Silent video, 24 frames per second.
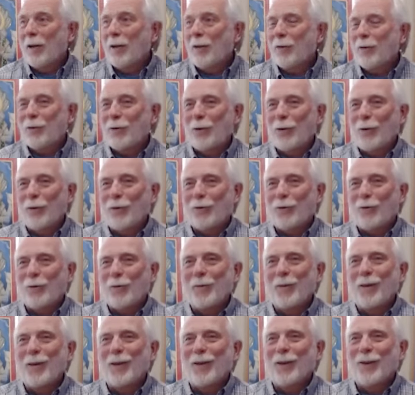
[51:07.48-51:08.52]
excused from
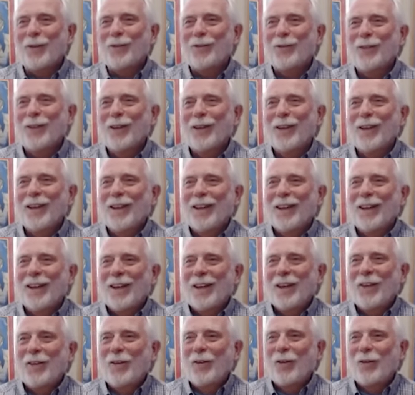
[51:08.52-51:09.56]
this
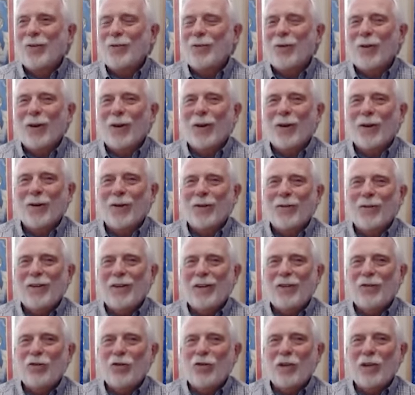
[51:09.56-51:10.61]
this uh,
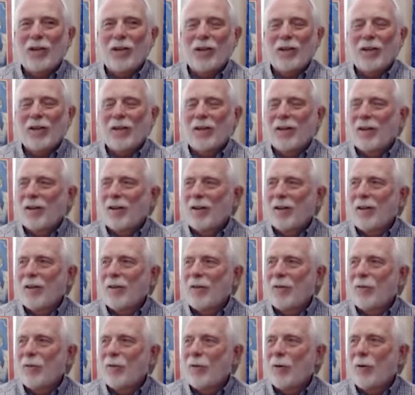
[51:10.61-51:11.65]
teaching.
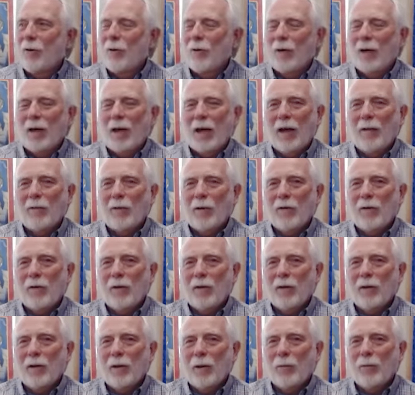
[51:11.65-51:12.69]
So everything
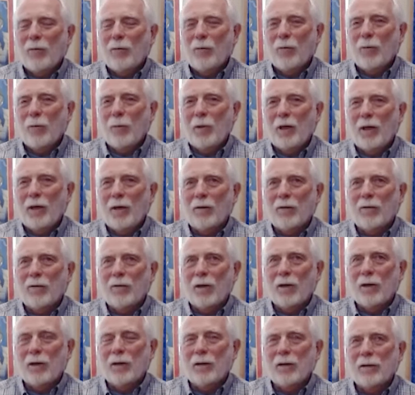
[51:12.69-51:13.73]
that comes through me, it's
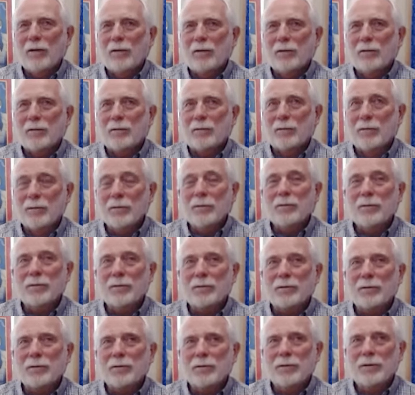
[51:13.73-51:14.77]
like, mm,
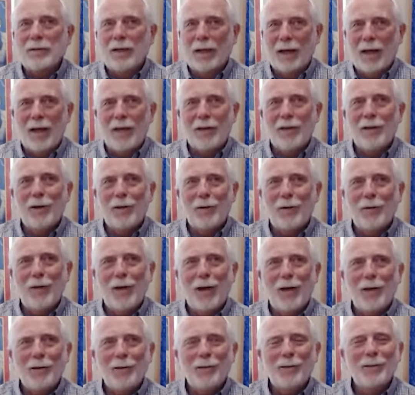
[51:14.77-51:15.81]
yeah, I needed
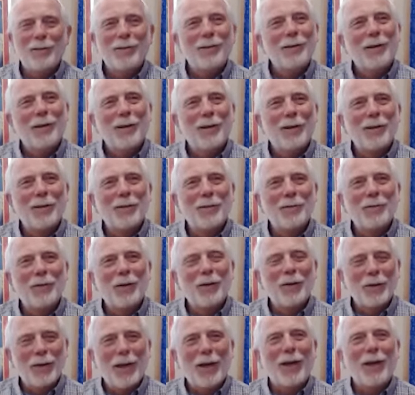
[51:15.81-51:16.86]
that. Uh,
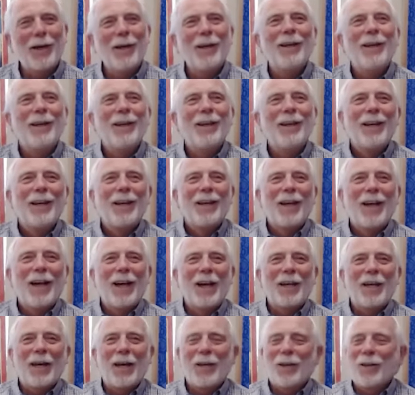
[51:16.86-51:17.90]
okay, I
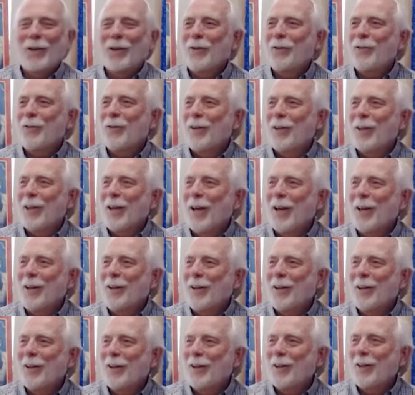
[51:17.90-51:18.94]
got to listen again
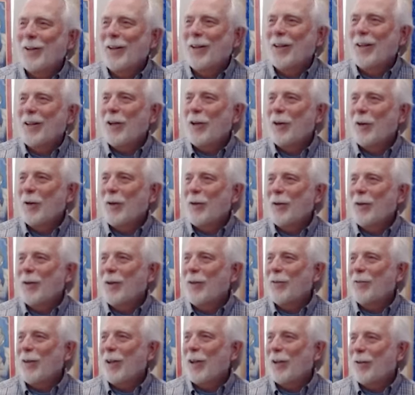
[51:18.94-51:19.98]
and hear it
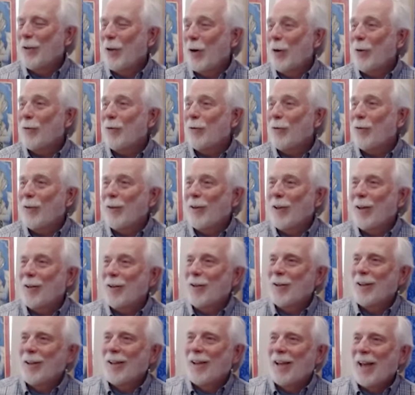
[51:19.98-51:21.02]
and take notes and then
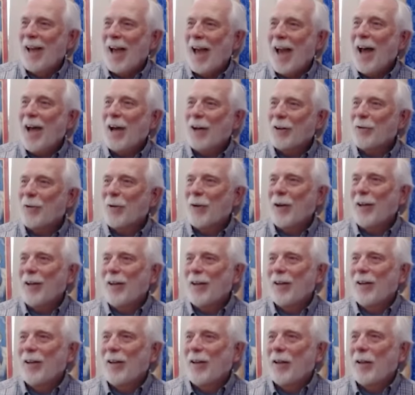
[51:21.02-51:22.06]
act, right?
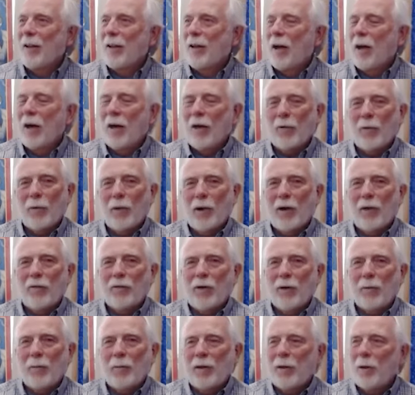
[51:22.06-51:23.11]
Otherwise,
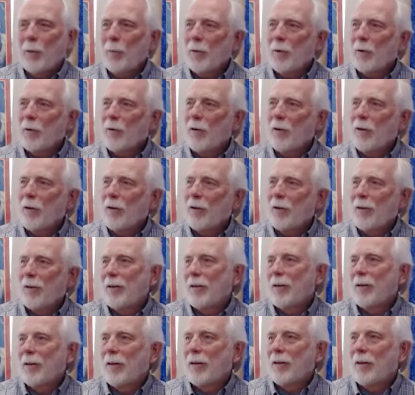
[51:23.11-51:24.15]
I'm a hypocrite
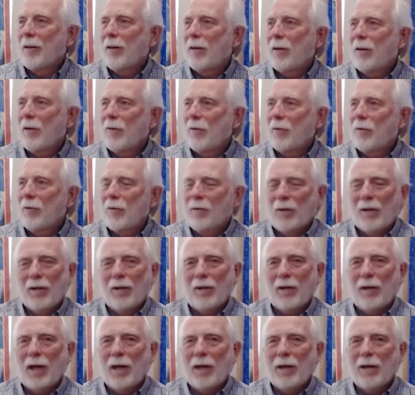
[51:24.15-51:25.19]
because, you
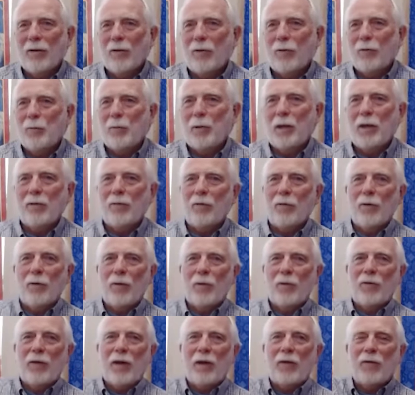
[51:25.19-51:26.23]
know, I could speak for
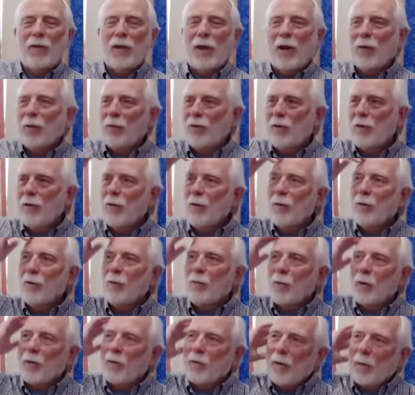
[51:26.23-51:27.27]
10,000 years,
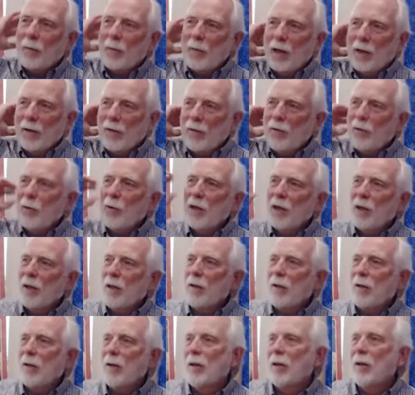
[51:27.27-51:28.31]
but if I'm not doing
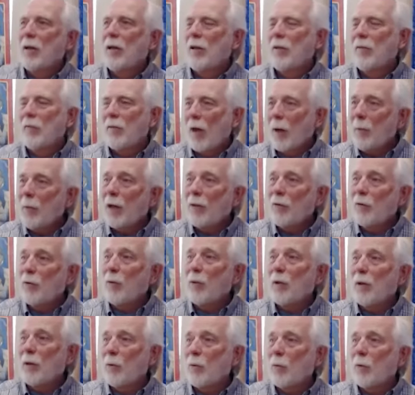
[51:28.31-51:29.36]
it, if I'm not
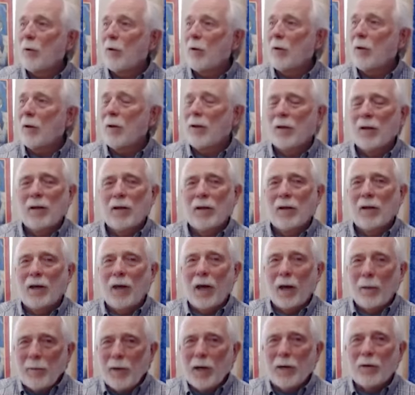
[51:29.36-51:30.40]
doing the work,
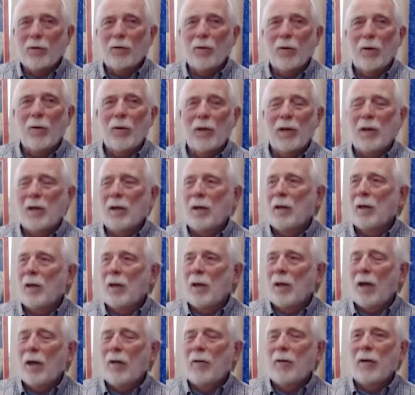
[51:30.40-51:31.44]
I'm not growing,
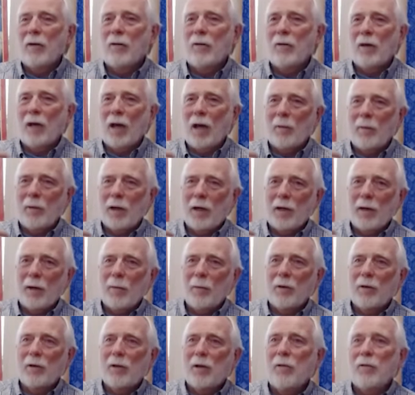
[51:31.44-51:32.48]
and then I'm not able
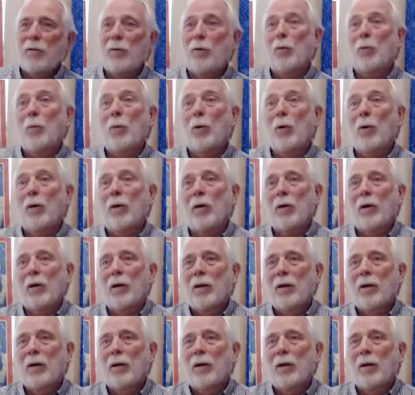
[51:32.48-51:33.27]
to give you more